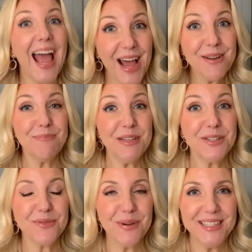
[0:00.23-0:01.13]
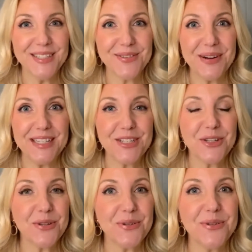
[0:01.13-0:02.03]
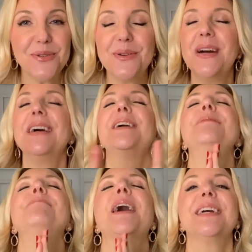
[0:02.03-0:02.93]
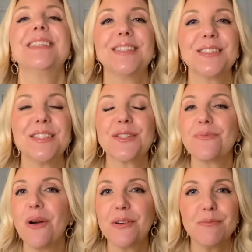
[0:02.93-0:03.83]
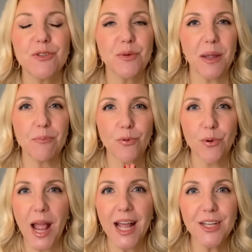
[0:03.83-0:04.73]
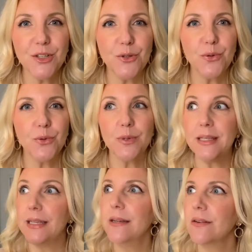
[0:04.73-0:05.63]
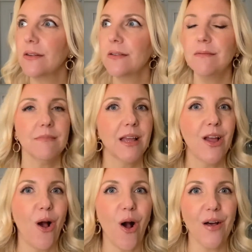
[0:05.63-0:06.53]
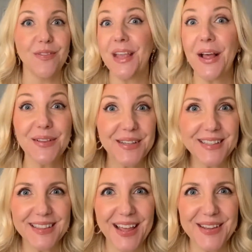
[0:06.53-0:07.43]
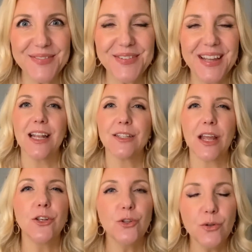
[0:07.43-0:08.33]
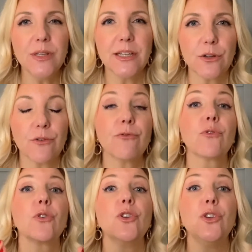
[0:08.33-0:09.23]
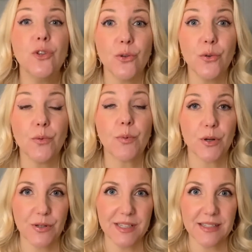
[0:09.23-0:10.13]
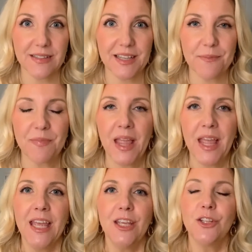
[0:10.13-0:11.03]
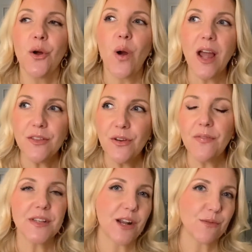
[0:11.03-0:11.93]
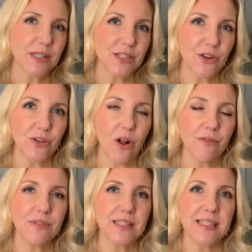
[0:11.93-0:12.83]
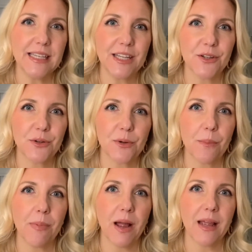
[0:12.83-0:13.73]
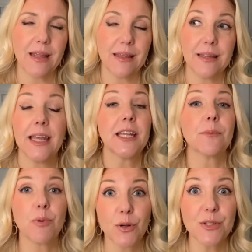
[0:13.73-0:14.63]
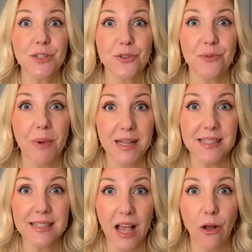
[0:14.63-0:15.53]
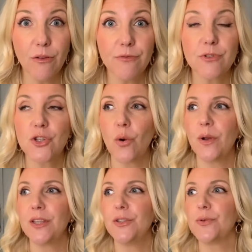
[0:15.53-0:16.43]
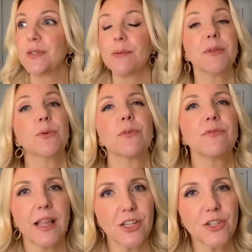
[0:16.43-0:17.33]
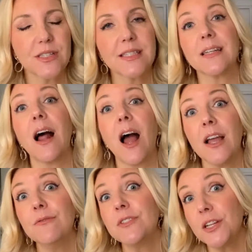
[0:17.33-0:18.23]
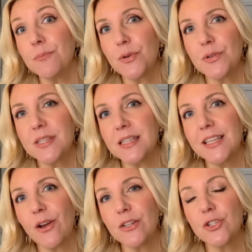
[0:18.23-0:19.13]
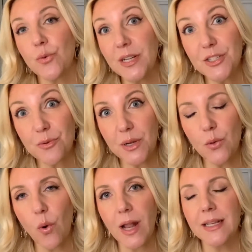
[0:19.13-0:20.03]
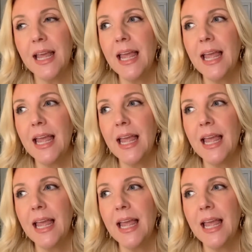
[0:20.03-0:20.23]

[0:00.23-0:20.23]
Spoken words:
Happy 2022. My goodness, welcome to a brand new year on The Elegant Life and a new year for you personally. You know, I thought that I would start off this year by getting personal myself, showing you some of the reflections that I've done personally on 2021